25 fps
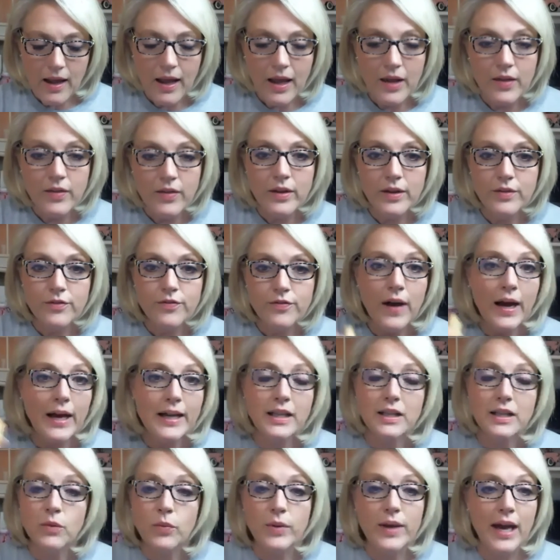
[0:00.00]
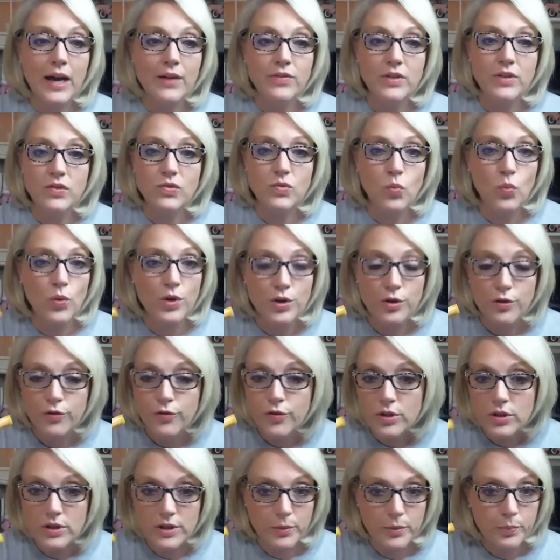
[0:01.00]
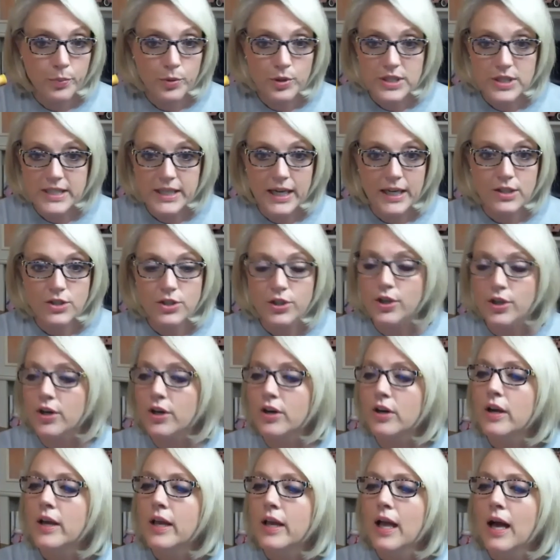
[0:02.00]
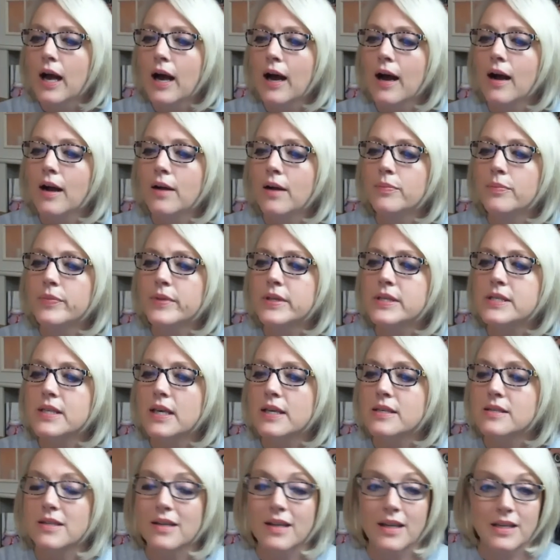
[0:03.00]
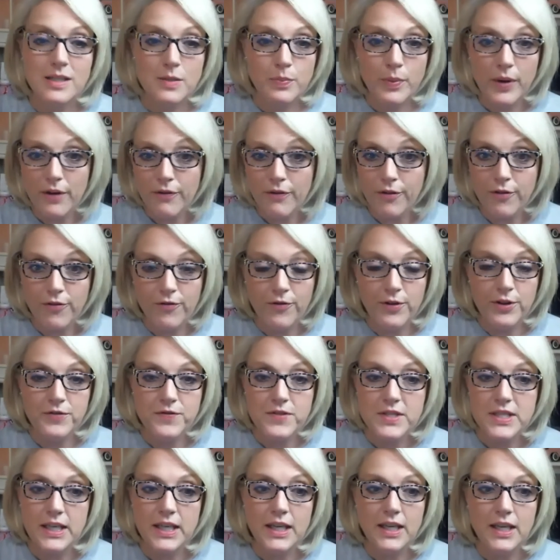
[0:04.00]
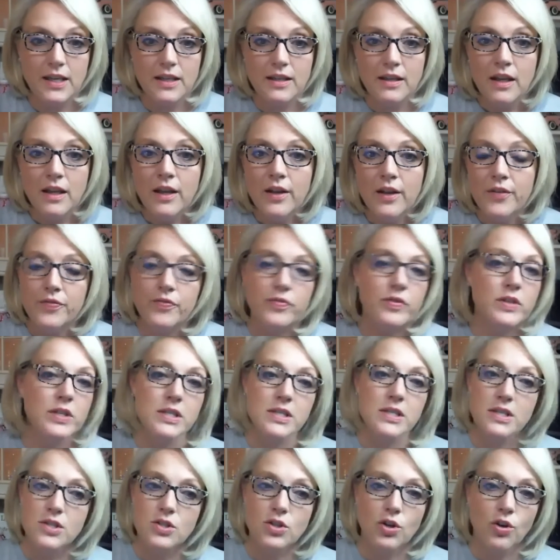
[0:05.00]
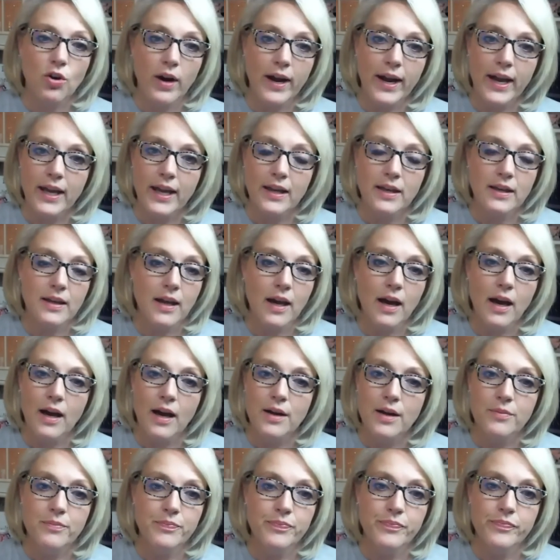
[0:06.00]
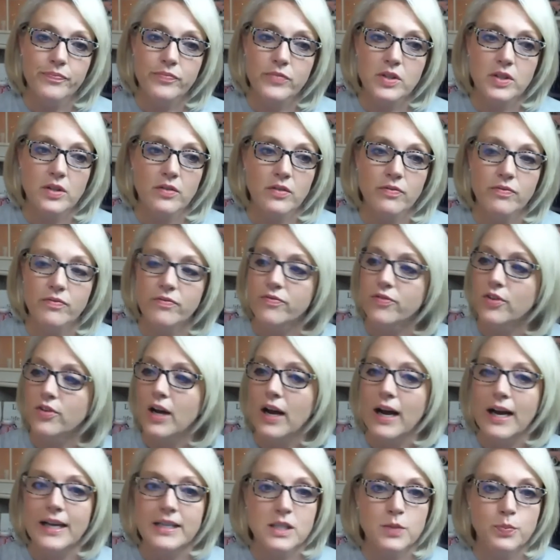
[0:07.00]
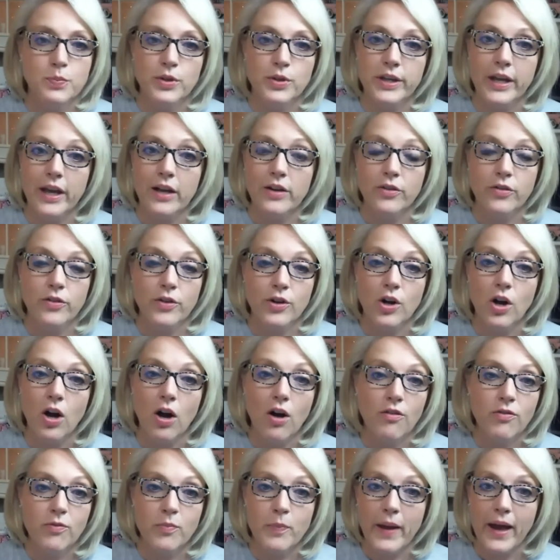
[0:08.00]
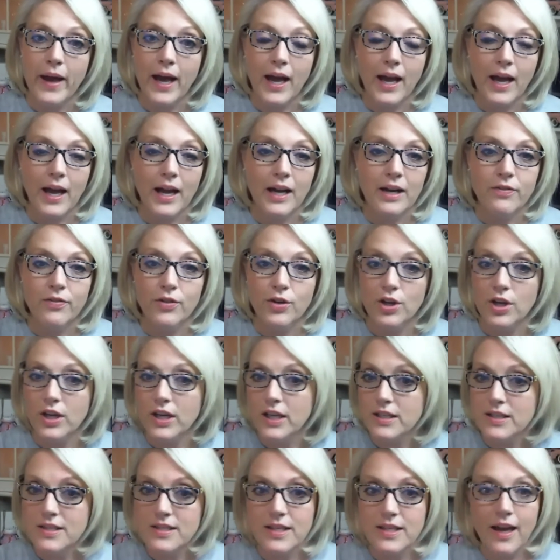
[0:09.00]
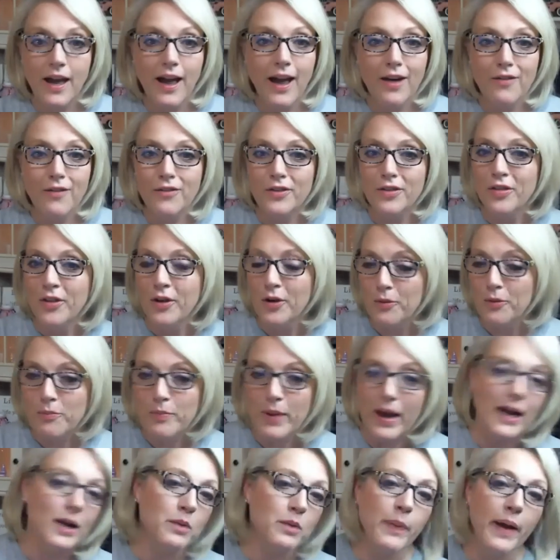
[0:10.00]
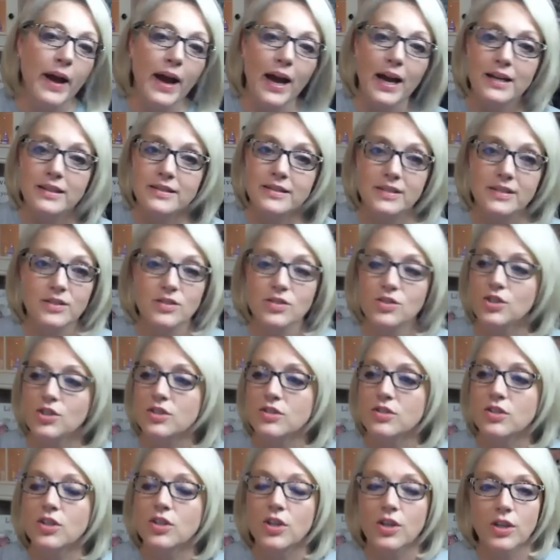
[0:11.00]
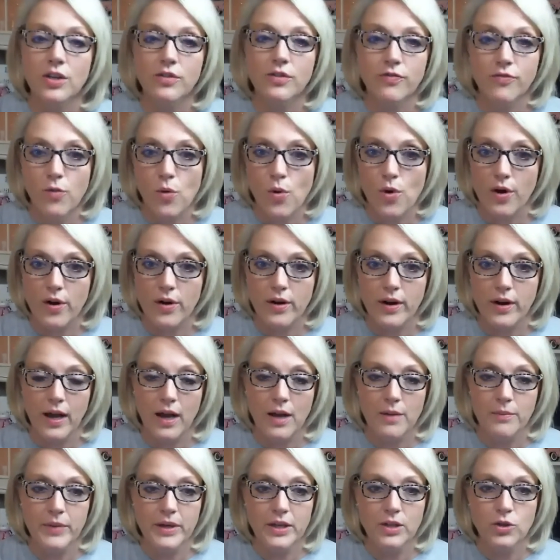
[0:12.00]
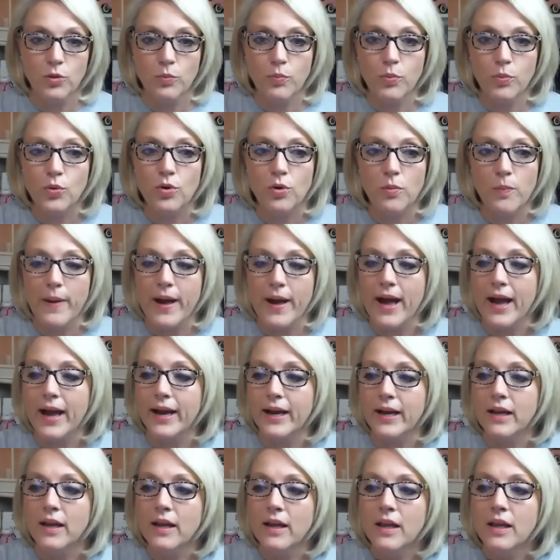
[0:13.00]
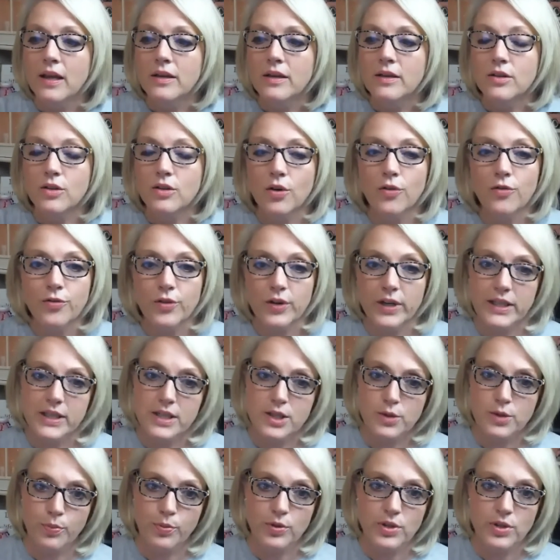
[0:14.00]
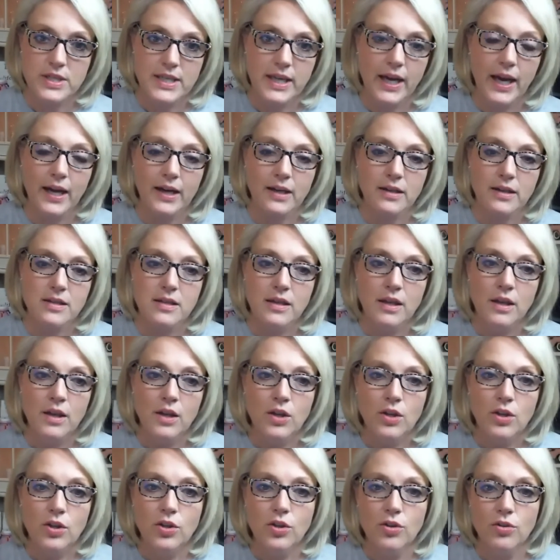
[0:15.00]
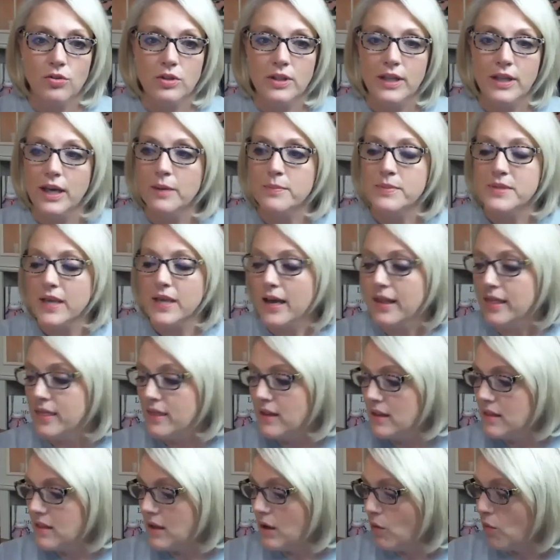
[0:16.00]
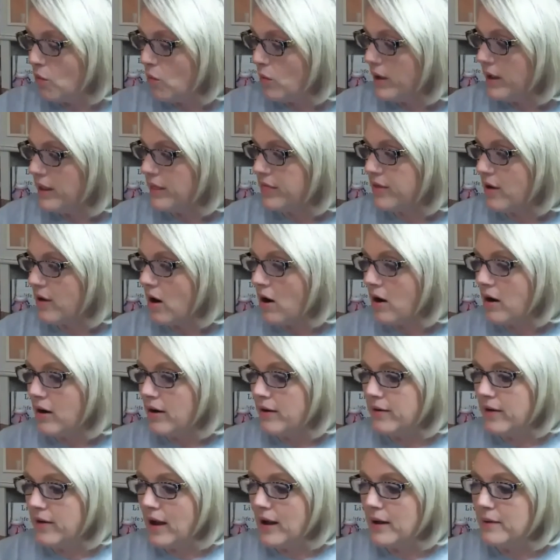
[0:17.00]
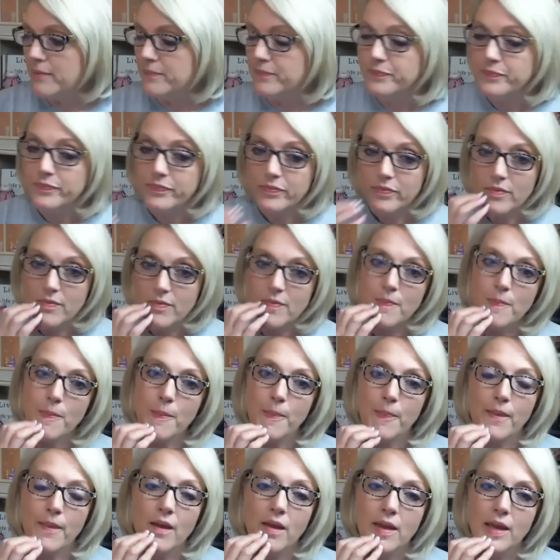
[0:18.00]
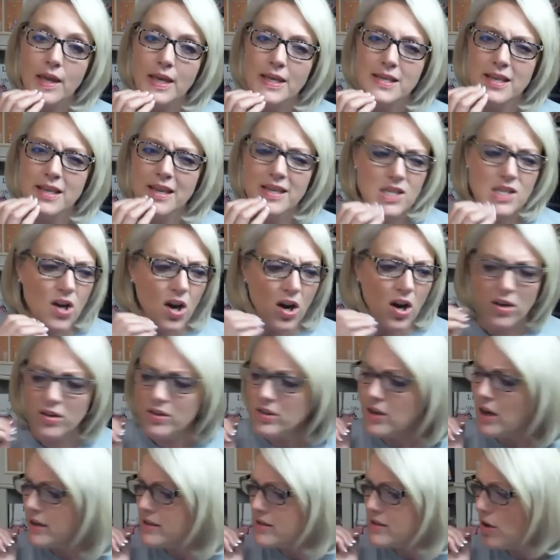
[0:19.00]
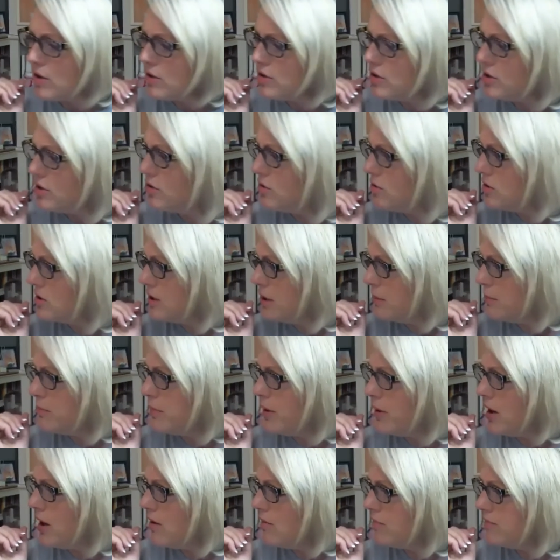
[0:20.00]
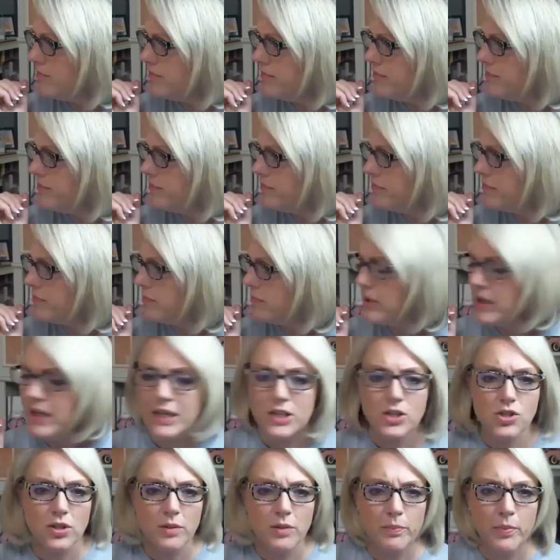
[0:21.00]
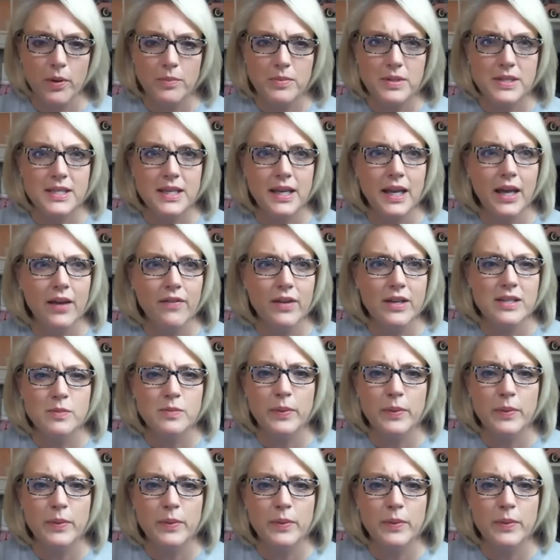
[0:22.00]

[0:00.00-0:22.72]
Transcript: And then finally, we have this wonderful lip protector. This has an SPF of 15. This is great for guys to put down in their golf bag, for your kids to have in their backpacks. It's just good for in your pool bag. Don't forget to protect your lips. I think that with our is our new lip balm, pH lip balm, does it have